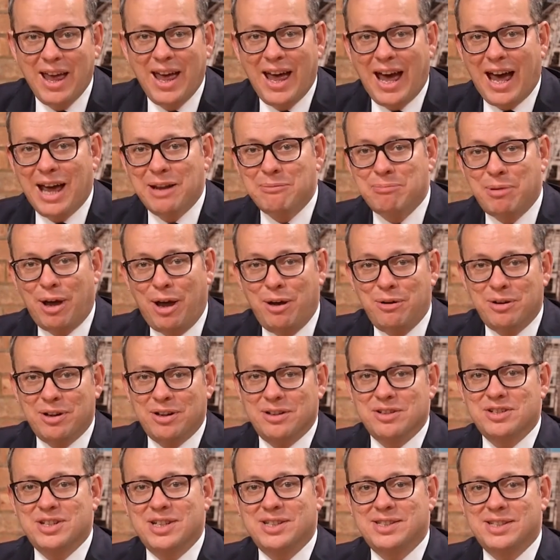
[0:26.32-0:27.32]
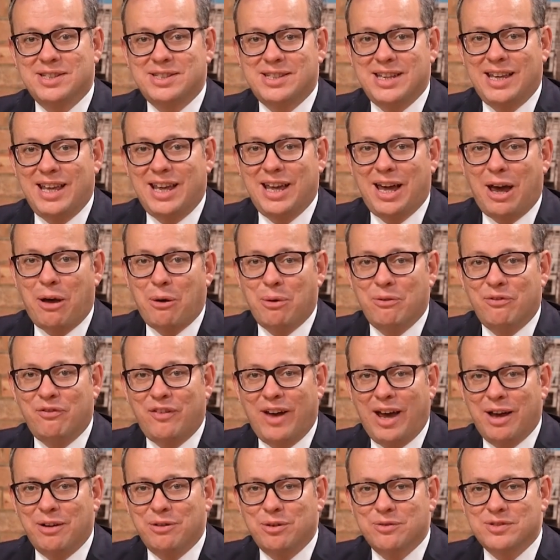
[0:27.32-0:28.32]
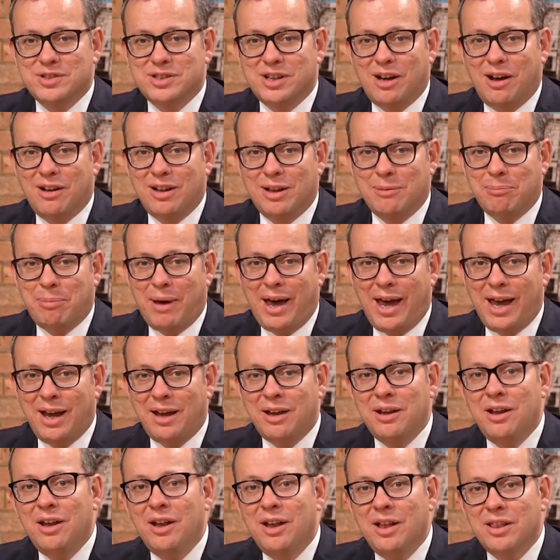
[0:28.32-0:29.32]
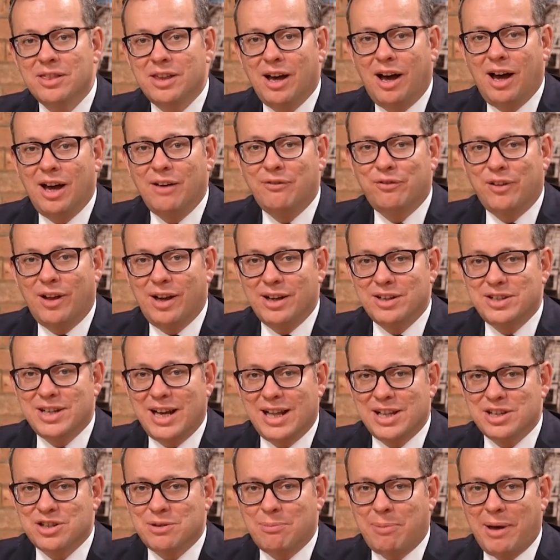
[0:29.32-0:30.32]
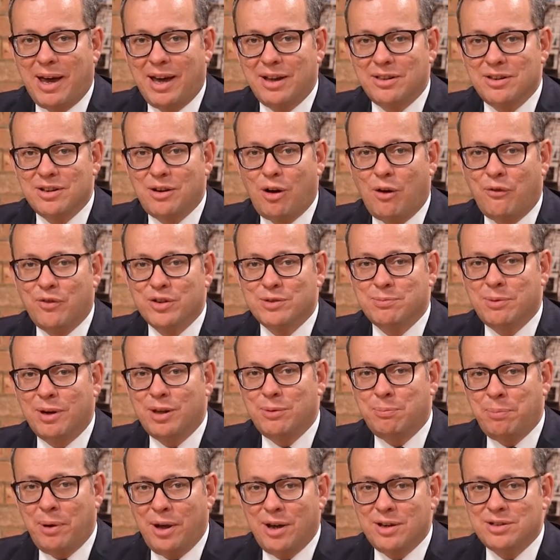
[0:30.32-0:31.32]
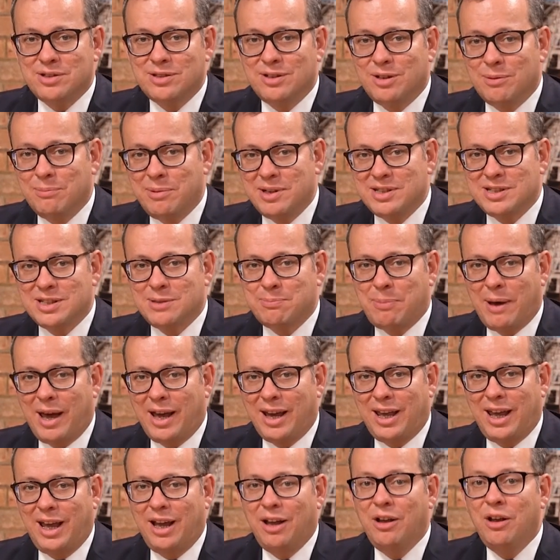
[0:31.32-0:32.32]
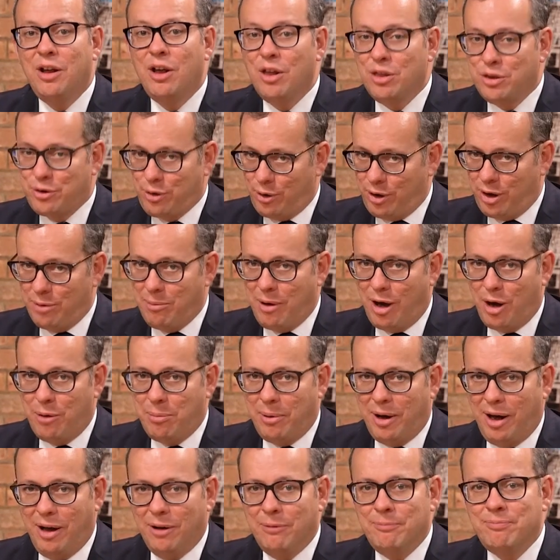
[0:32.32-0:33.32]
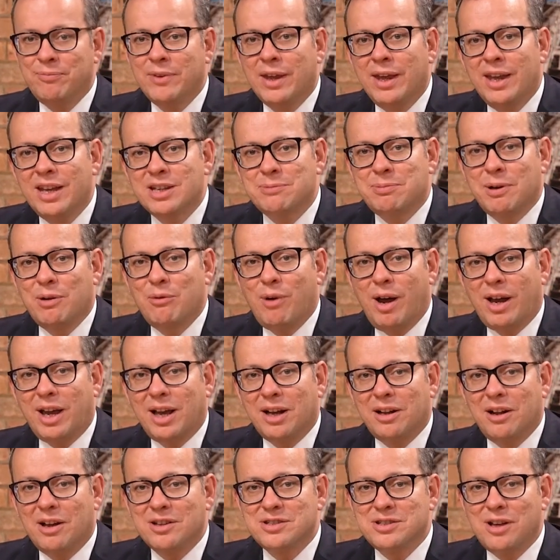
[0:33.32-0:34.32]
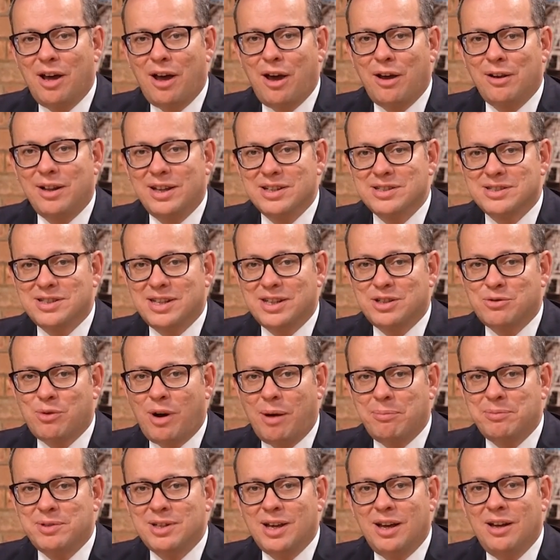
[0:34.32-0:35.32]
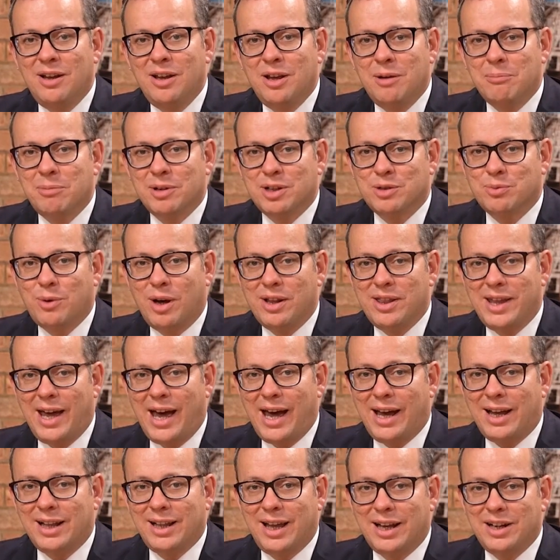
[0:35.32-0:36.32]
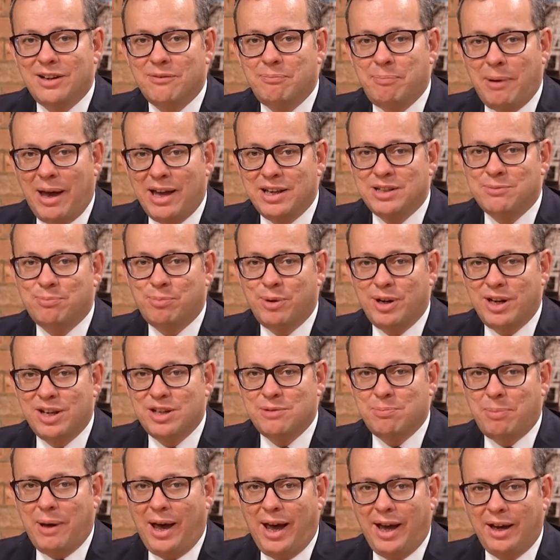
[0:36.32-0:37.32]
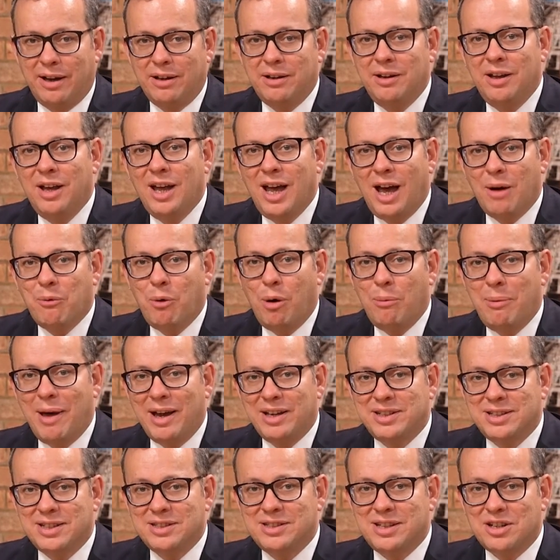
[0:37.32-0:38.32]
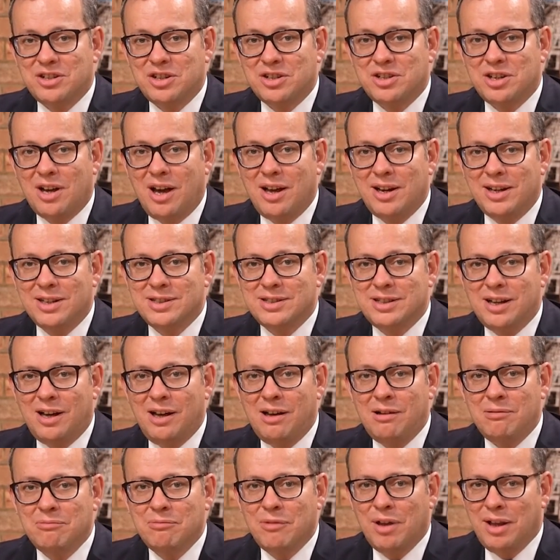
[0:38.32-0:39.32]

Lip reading: Anne Boden. She's the CEO and founder of Starling Bank, the high-flying challenger bank that offers both personal and business banking through your mobile. It's been recognised not only as a disruptor, but has won the accolade of Best British Bank. And what makes it such a shining star?